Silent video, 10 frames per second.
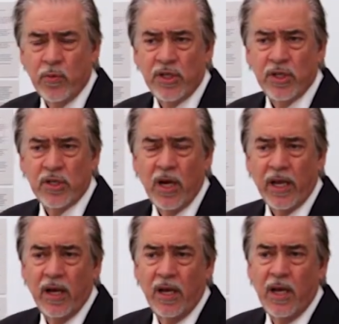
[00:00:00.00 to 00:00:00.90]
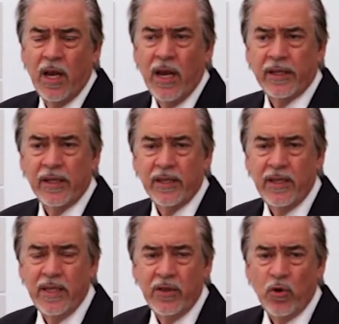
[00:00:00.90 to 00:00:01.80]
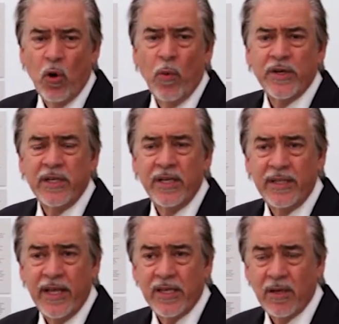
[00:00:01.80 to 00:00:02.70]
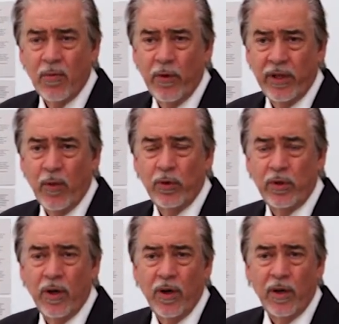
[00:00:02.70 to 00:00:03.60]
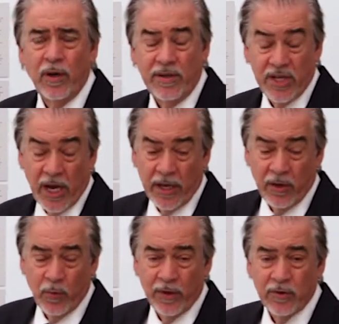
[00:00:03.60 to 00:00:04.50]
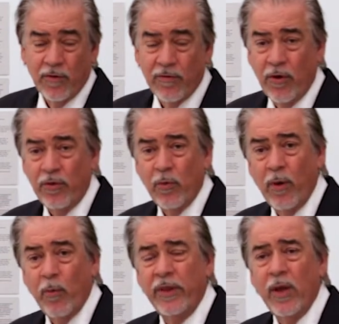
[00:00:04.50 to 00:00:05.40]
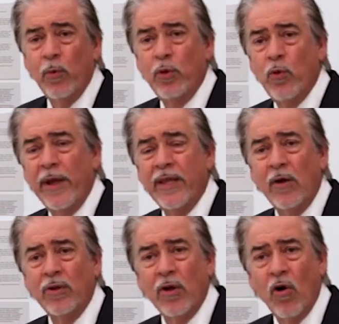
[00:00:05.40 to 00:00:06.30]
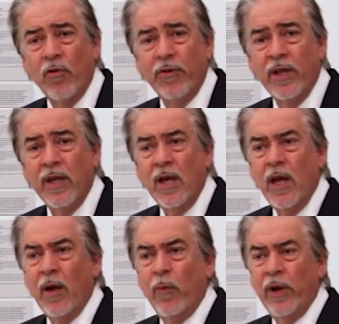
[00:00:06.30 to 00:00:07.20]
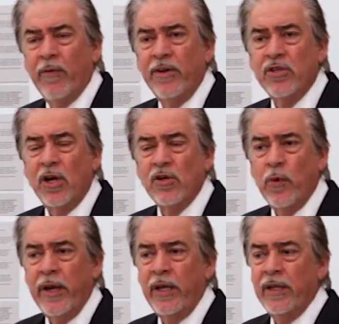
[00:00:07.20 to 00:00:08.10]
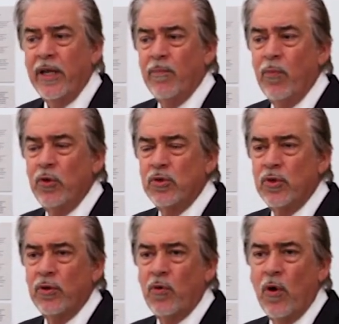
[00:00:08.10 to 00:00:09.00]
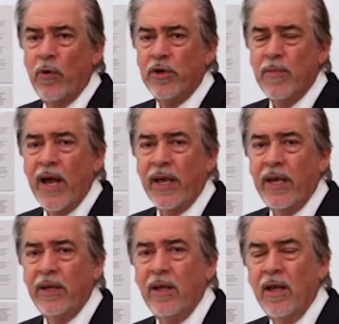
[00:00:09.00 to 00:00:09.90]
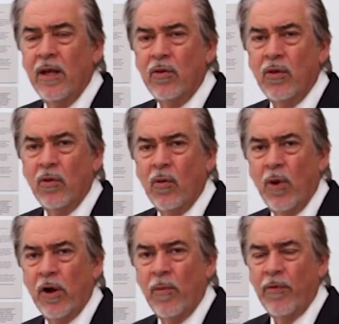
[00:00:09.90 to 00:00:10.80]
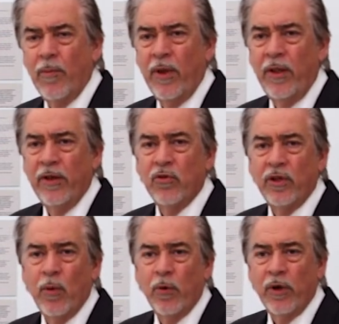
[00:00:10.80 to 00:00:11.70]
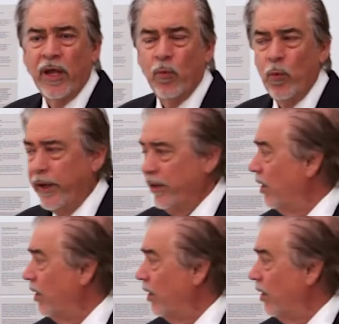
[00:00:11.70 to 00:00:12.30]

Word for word: which is like, a, like the drawers in a desk where they would, uh, giant ones, of course, where, where they would write down the coffee. Whenever it starts raining, they push the drawers back in to the bottom of the building so they won't get wet.